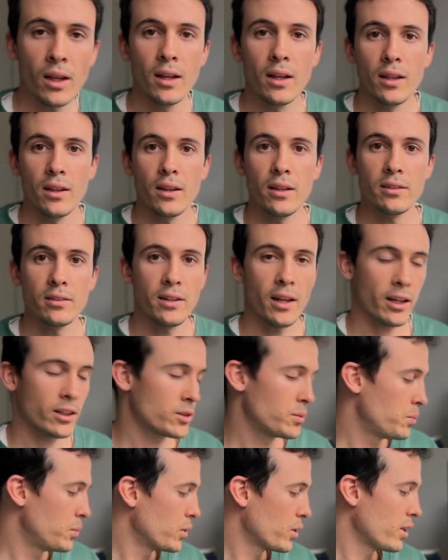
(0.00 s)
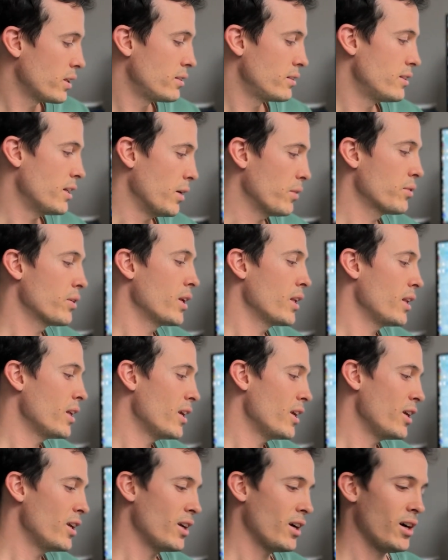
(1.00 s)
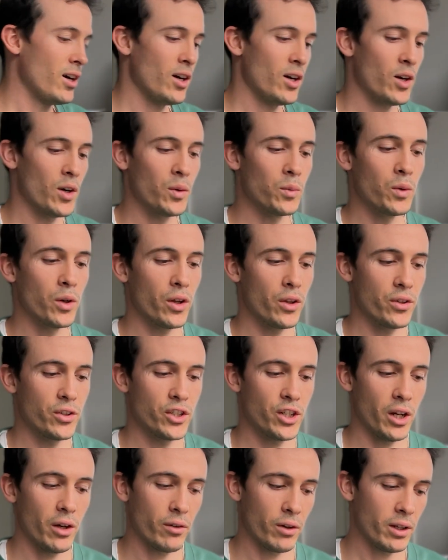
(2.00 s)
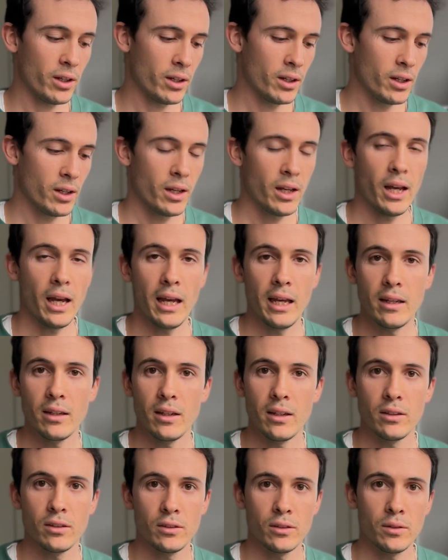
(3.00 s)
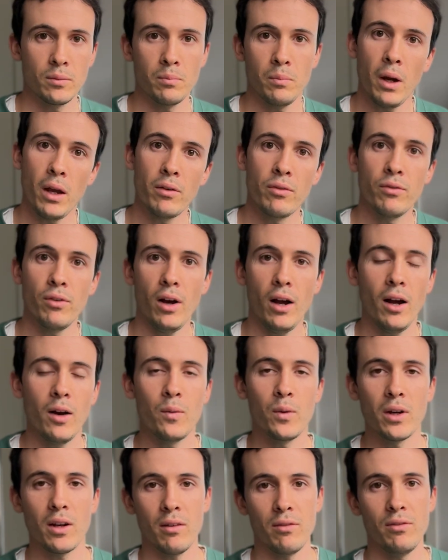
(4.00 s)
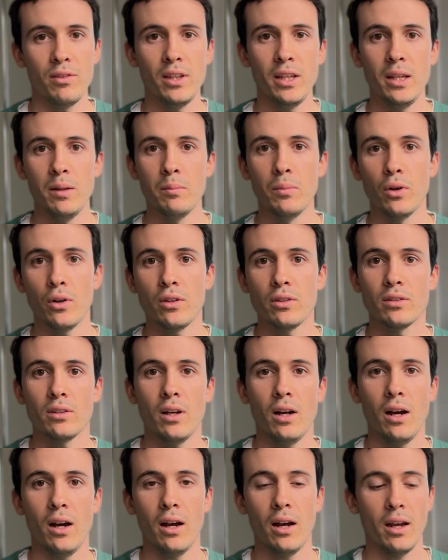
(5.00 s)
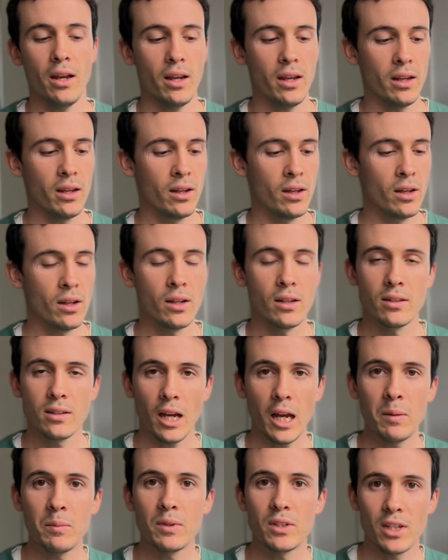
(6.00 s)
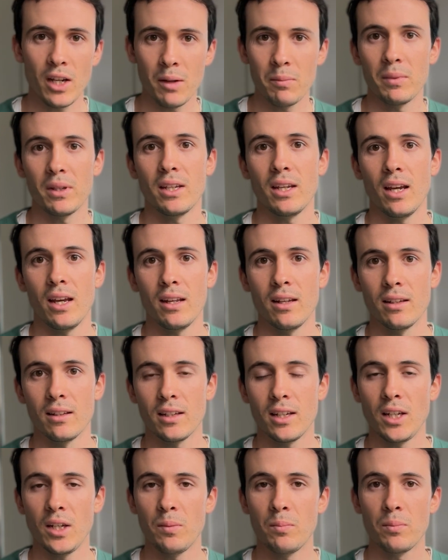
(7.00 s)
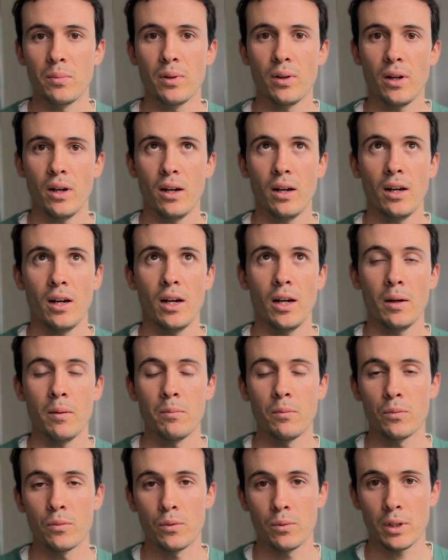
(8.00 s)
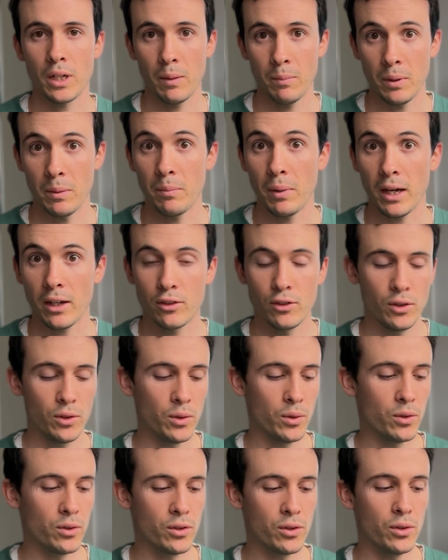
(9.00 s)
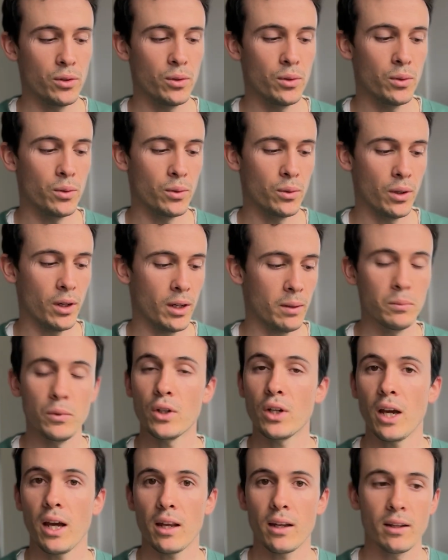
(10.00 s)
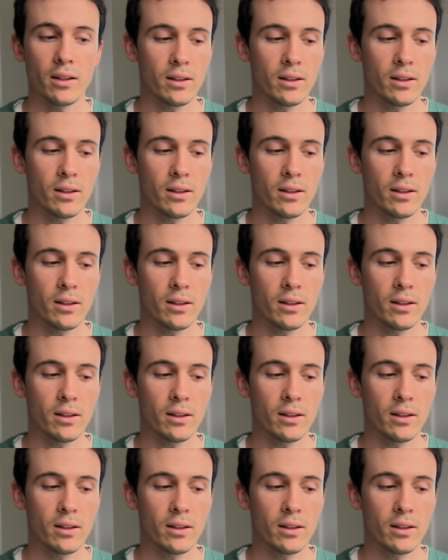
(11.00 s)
This next book is definitely worth sharing and is by far one of the books I time and time again keep coming back to look at.